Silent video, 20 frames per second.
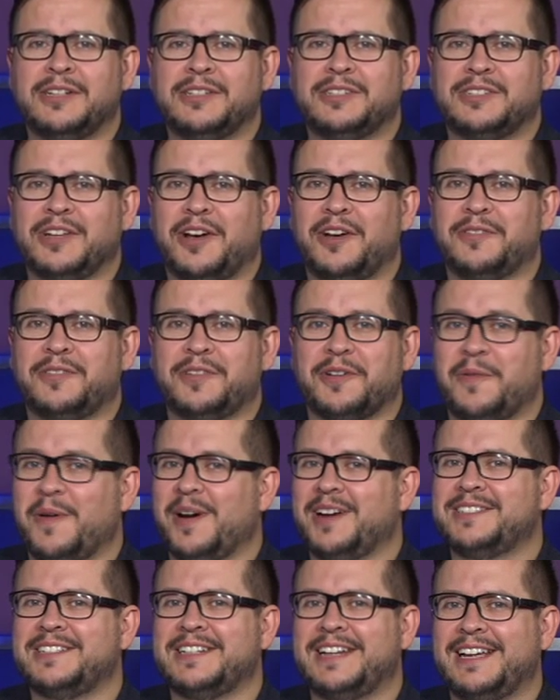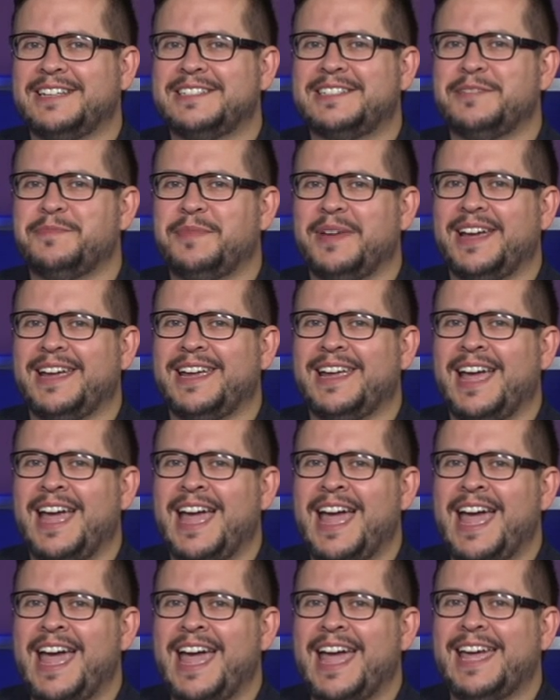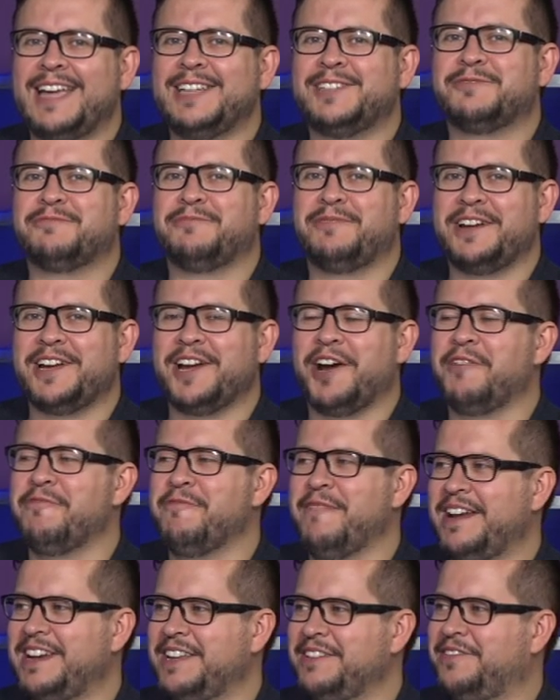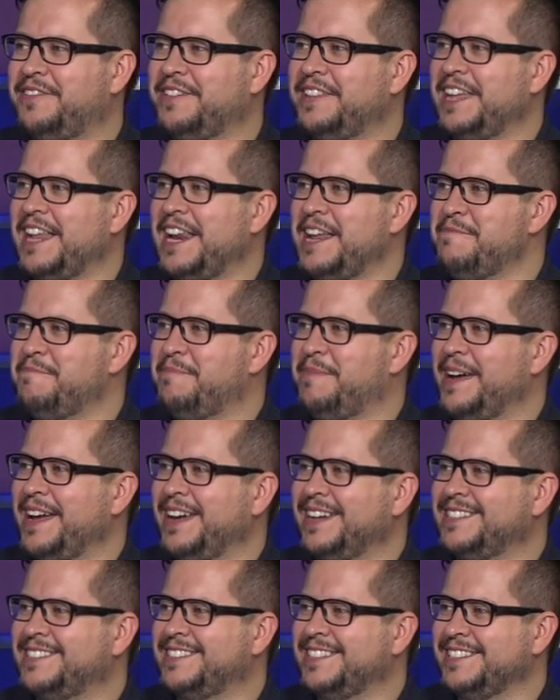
So the question has to be, is Rio ready for the Olympics?